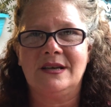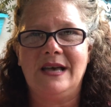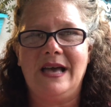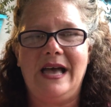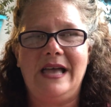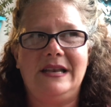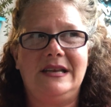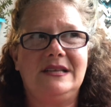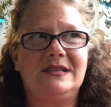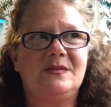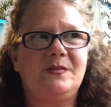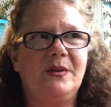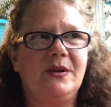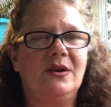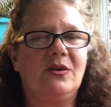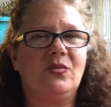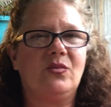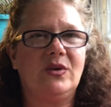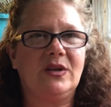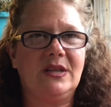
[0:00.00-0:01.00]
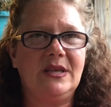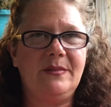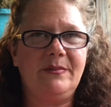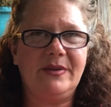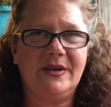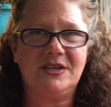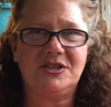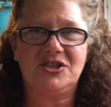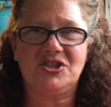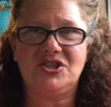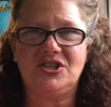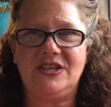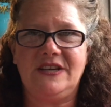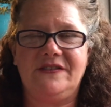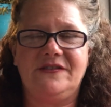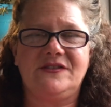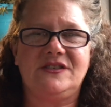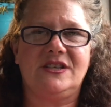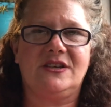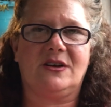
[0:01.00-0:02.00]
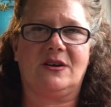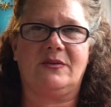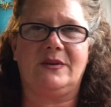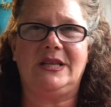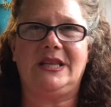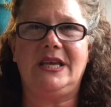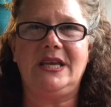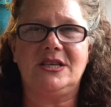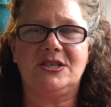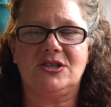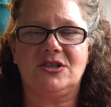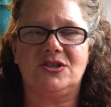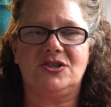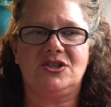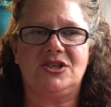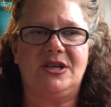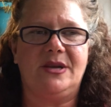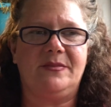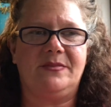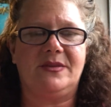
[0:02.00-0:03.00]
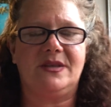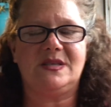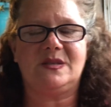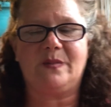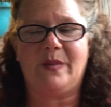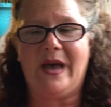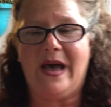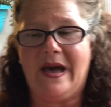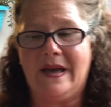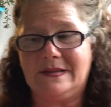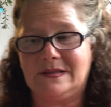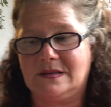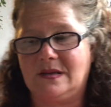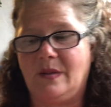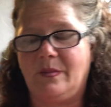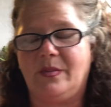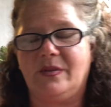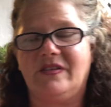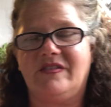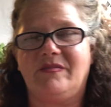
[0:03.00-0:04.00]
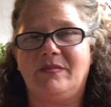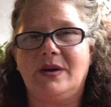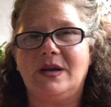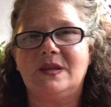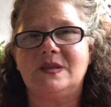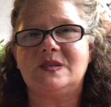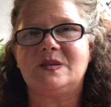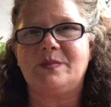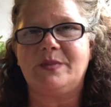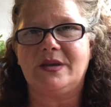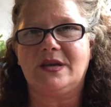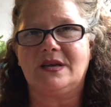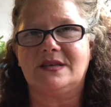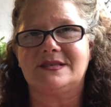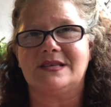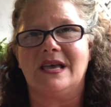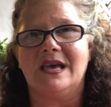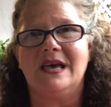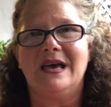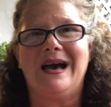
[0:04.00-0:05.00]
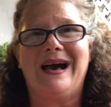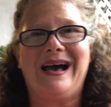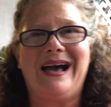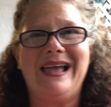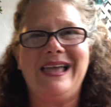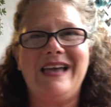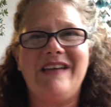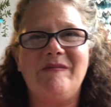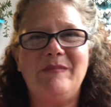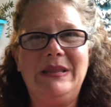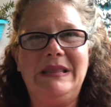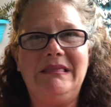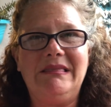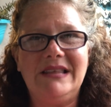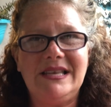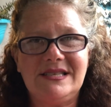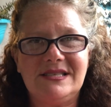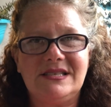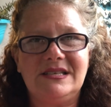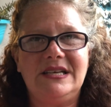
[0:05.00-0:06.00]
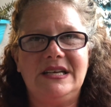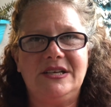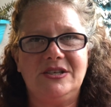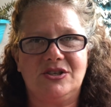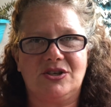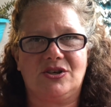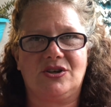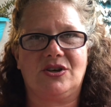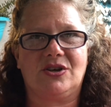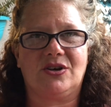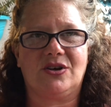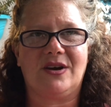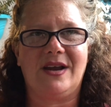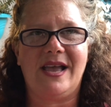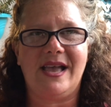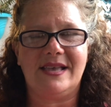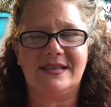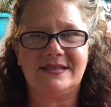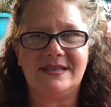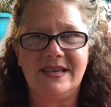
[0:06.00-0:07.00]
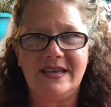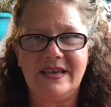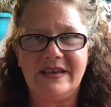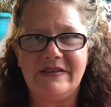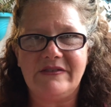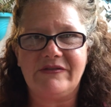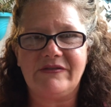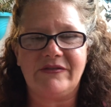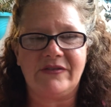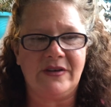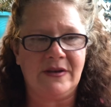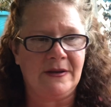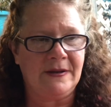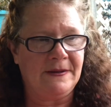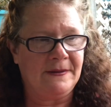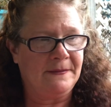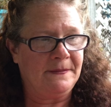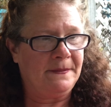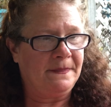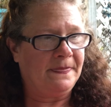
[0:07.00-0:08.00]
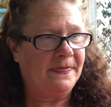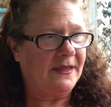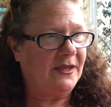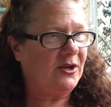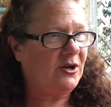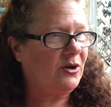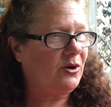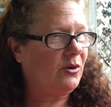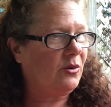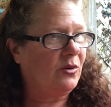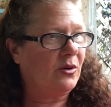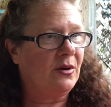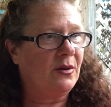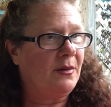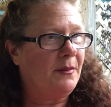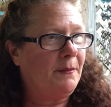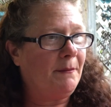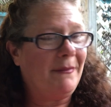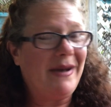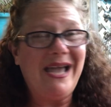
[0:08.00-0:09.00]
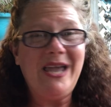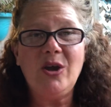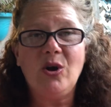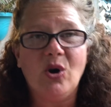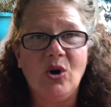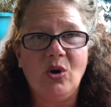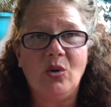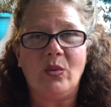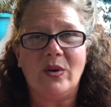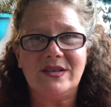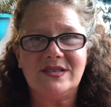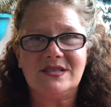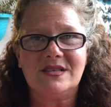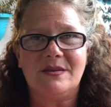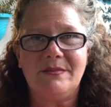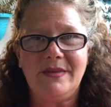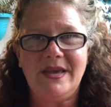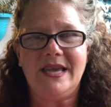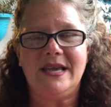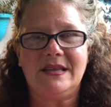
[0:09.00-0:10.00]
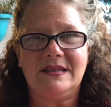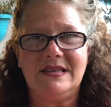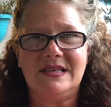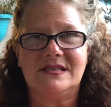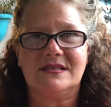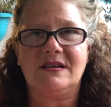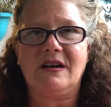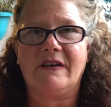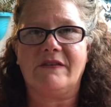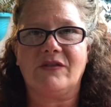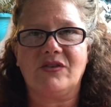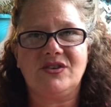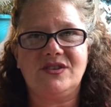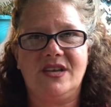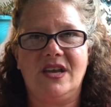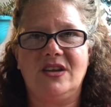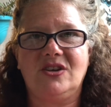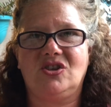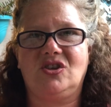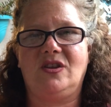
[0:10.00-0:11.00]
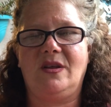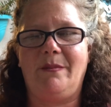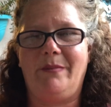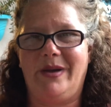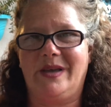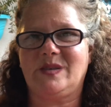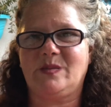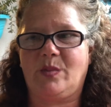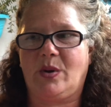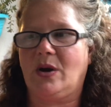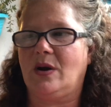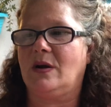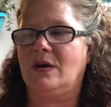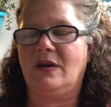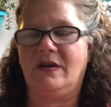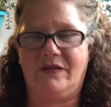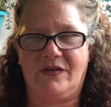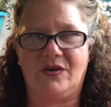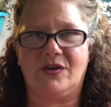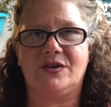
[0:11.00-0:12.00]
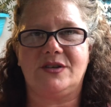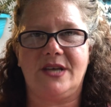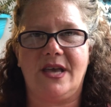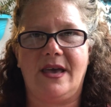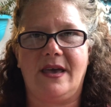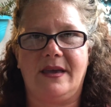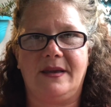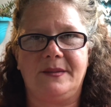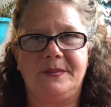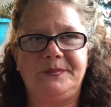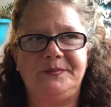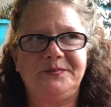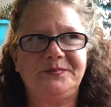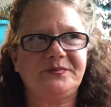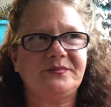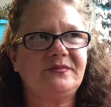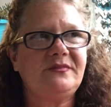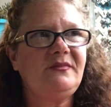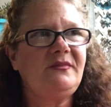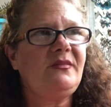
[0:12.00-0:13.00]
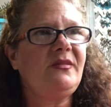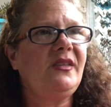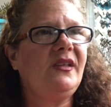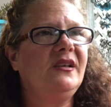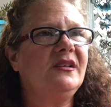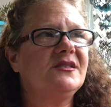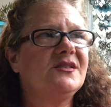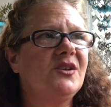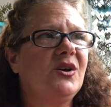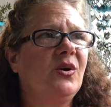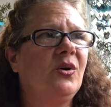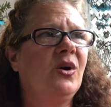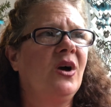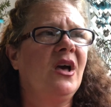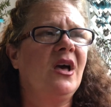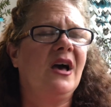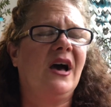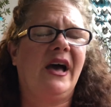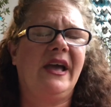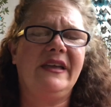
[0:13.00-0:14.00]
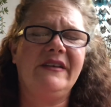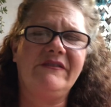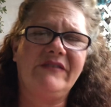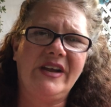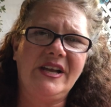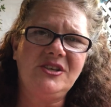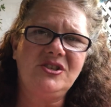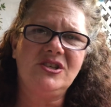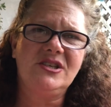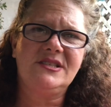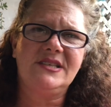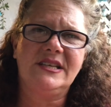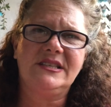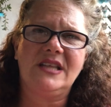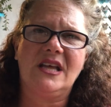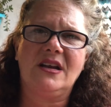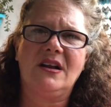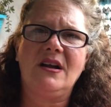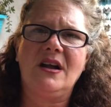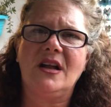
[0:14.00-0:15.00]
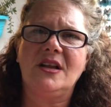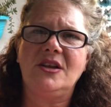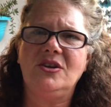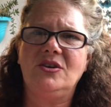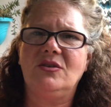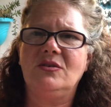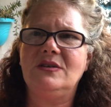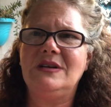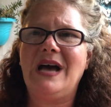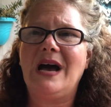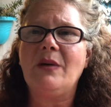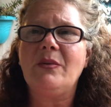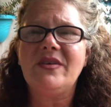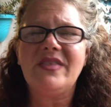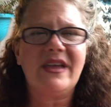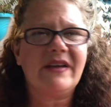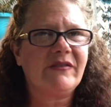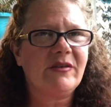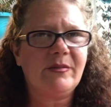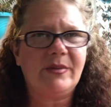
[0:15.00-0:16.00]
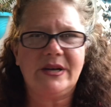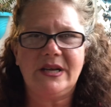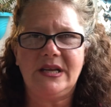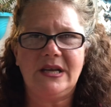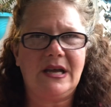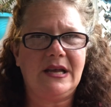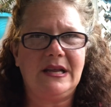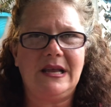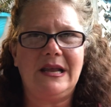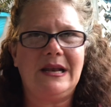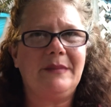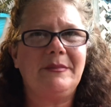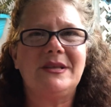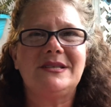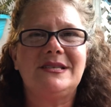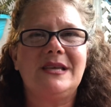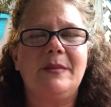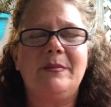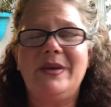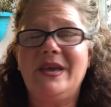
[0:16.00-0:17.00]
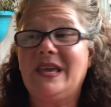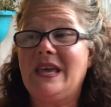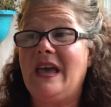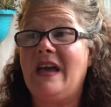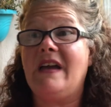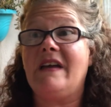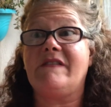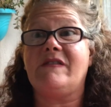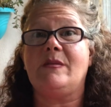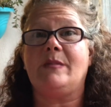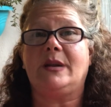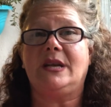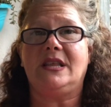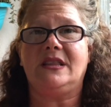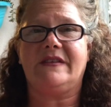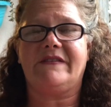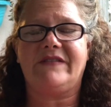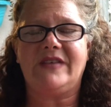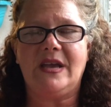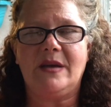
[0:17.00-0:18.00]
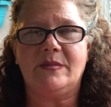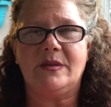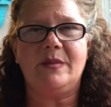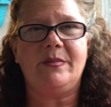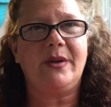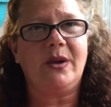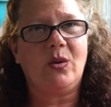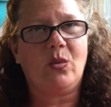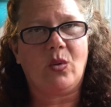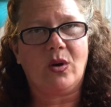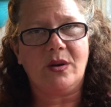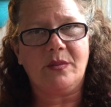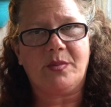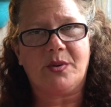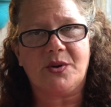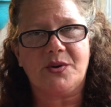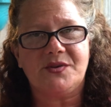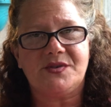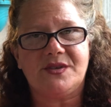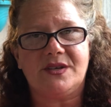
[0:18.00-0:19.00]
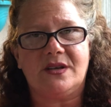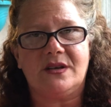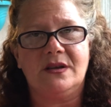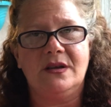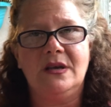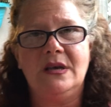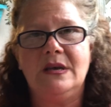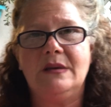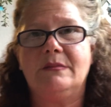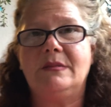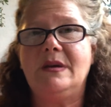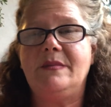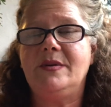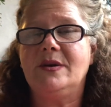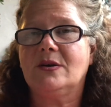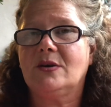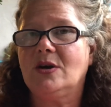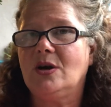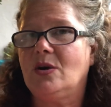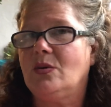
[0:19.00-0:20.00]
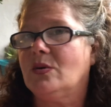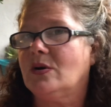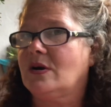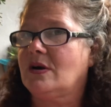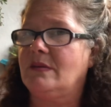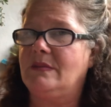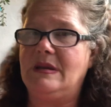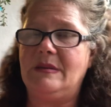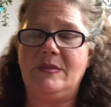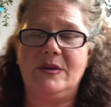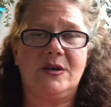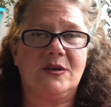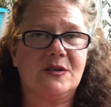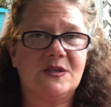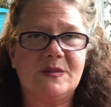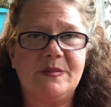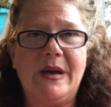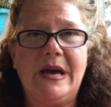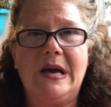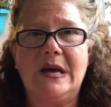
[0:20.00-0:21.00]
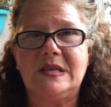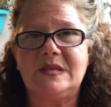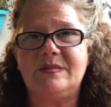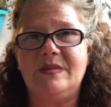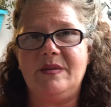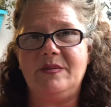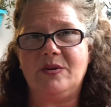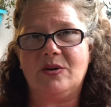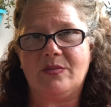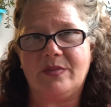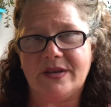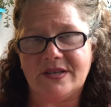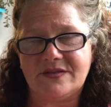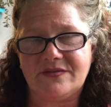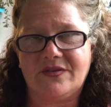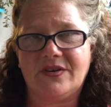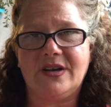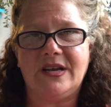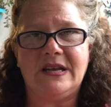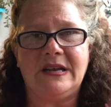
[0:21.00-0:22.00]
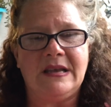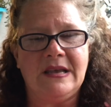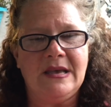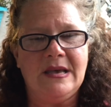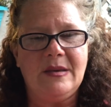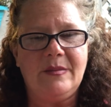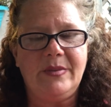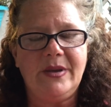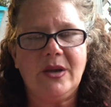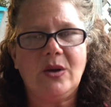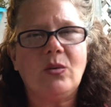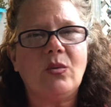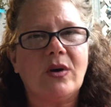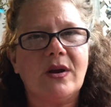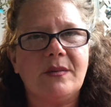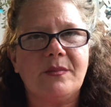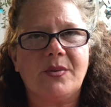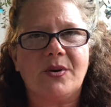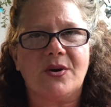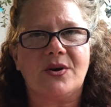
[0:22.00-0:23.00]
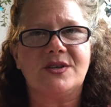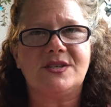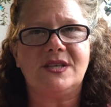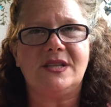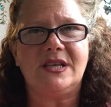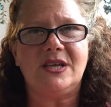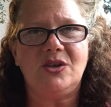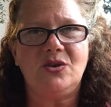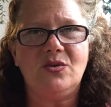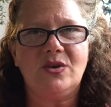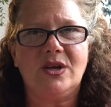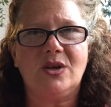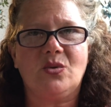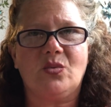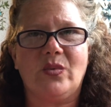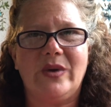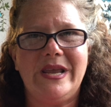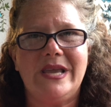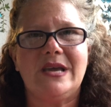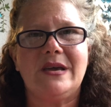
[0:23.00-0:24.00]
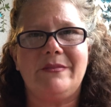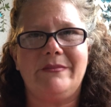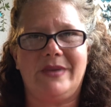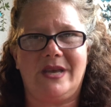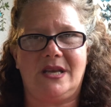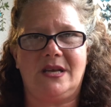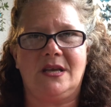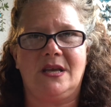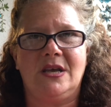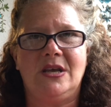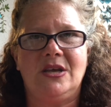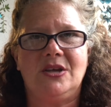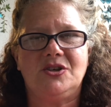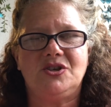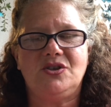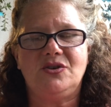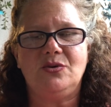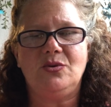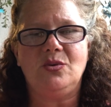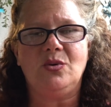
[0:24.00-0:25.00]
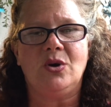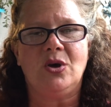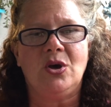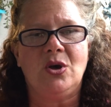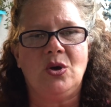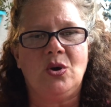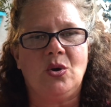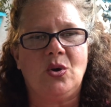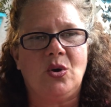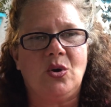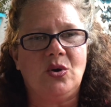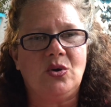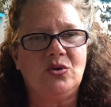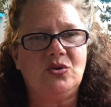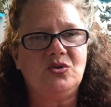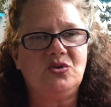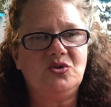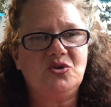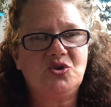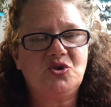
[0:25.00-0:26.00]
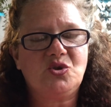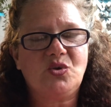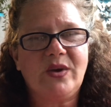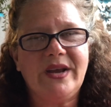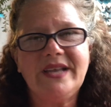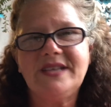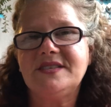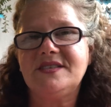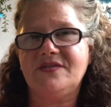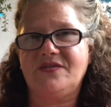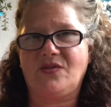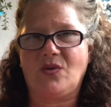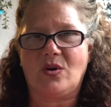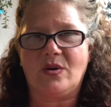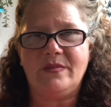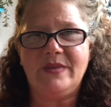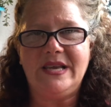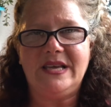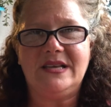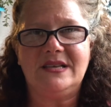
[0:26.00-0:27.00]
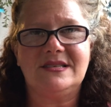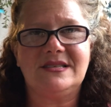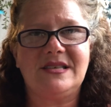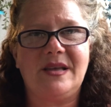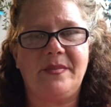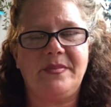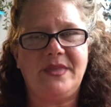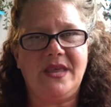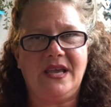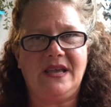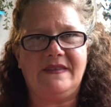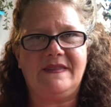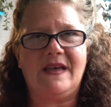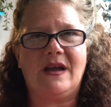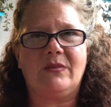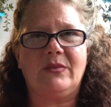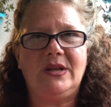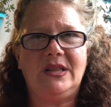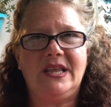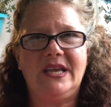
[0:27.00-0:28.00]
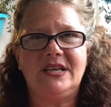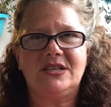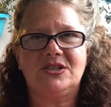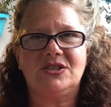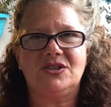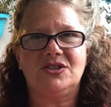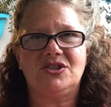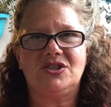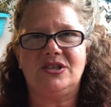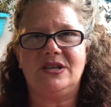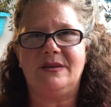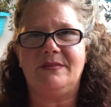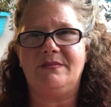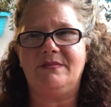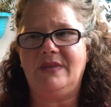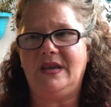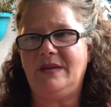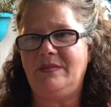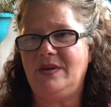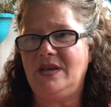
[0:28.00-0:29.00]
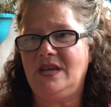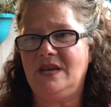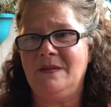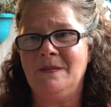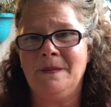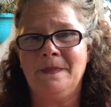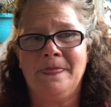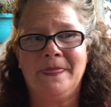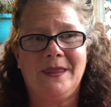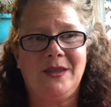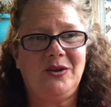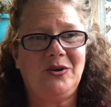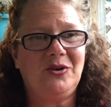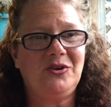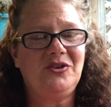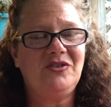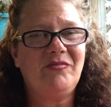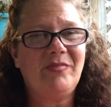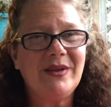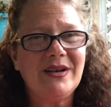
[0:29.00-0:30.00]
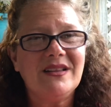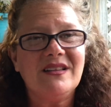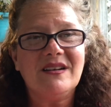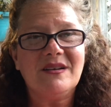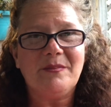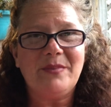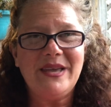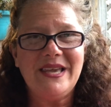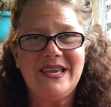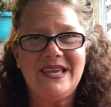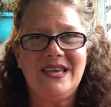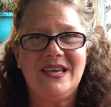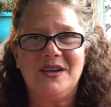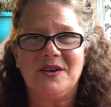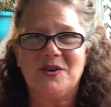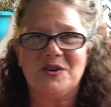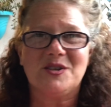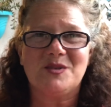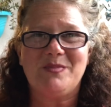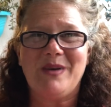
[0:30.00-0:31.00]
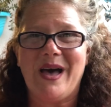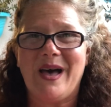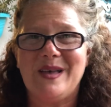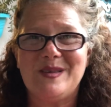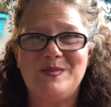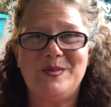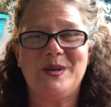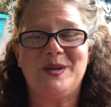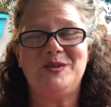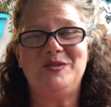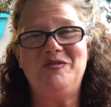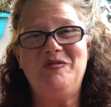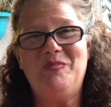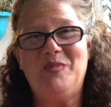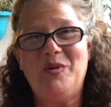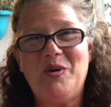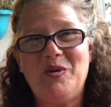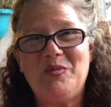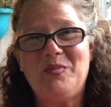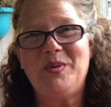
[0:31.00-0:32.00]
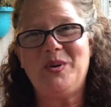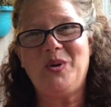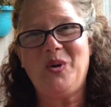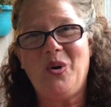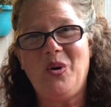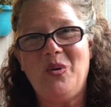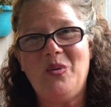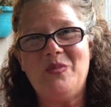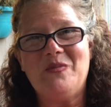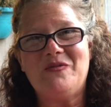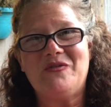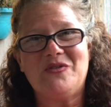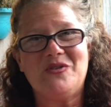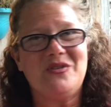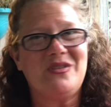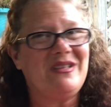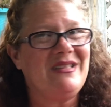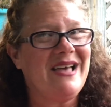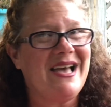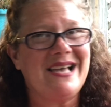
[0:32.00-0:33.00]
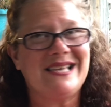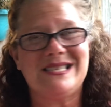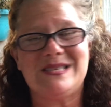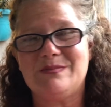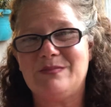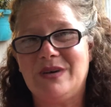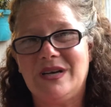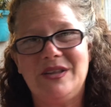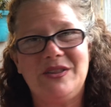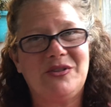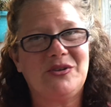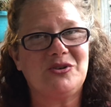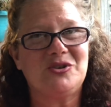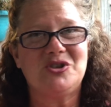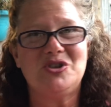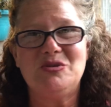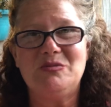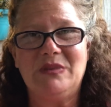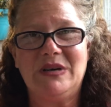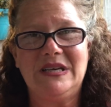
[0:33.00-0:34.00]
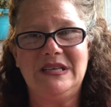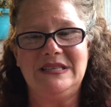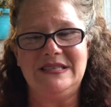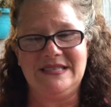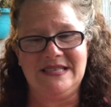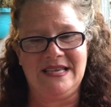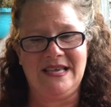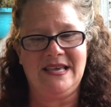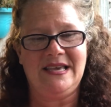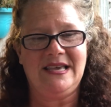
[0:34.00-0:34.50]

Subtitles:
And it's been a really big shift in our relationship this past couple of months, because I have been listening to her as if, my goal was to make this conversation the best part of her day. So I invite you to take that on, not with everybody, and I'm not saying pick everybody in the family. Pick one person, maybe a coworker, maybe your spouse, maybe your best friend. Pick one person that you can recommit to transforming something in that relationship. Maybe you've been a little picky at your spouse because you've both been home for the last month or 2 months,